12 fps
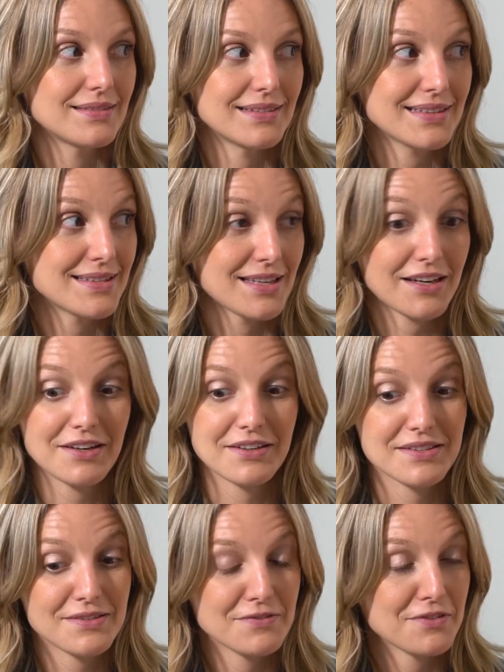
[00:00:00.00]
it's there,
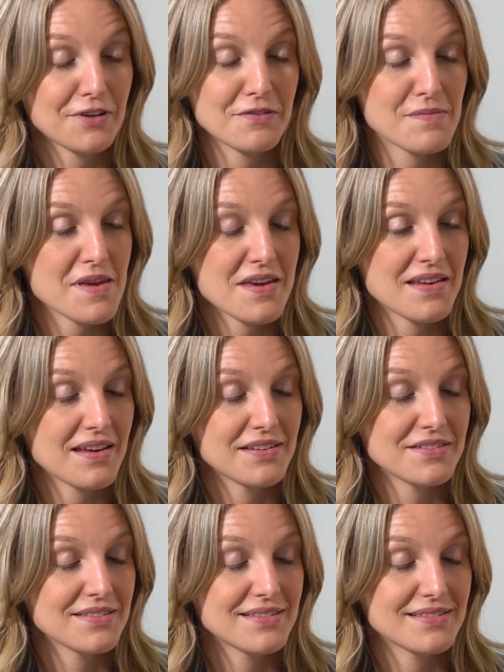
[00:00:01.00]
it's in front of me, and I
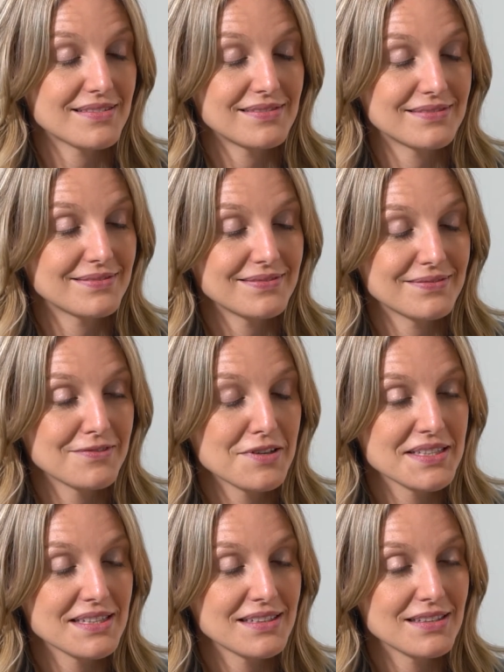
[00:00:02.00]
just
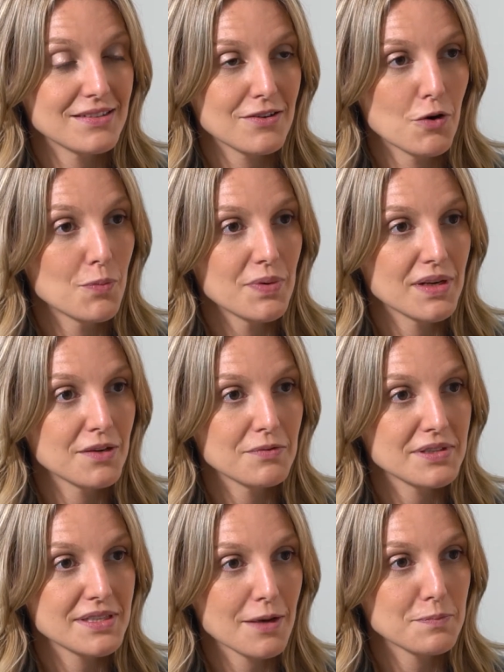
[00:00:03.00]
wasn't open and
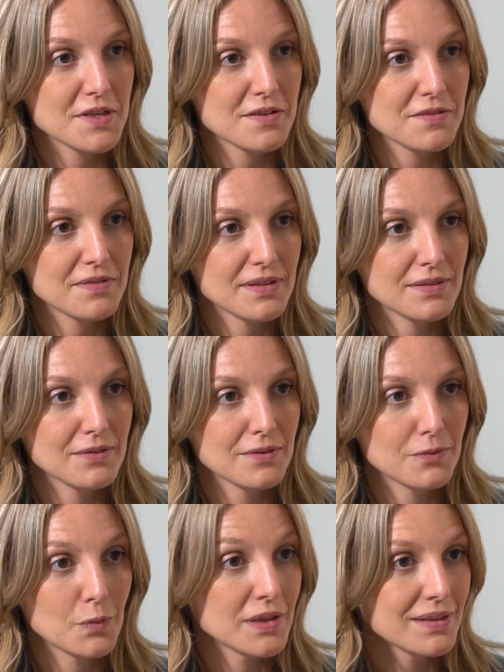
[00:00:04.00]
receptive and
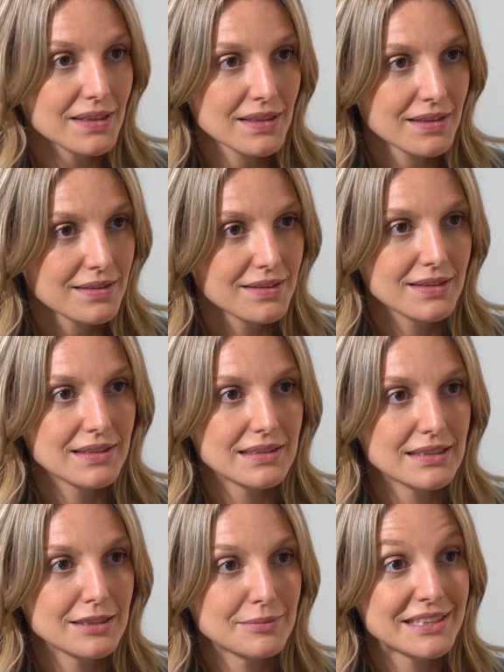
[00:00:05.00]
willing
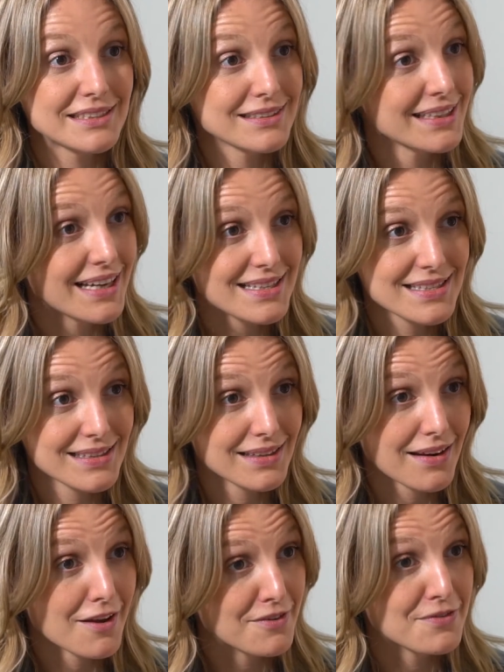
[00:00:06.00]
until I got sick
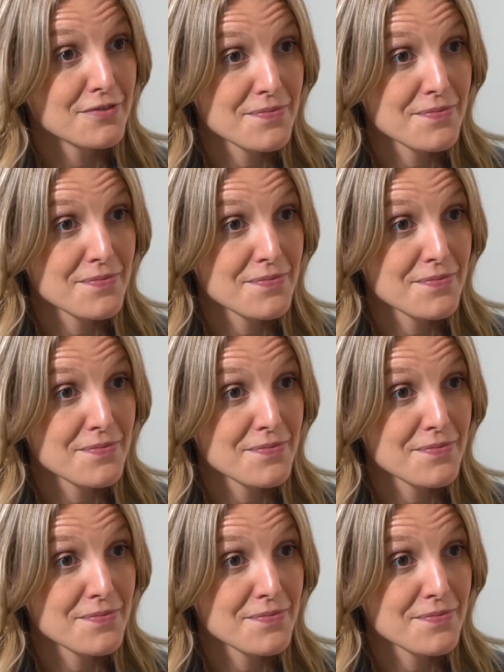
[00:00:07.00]
enough.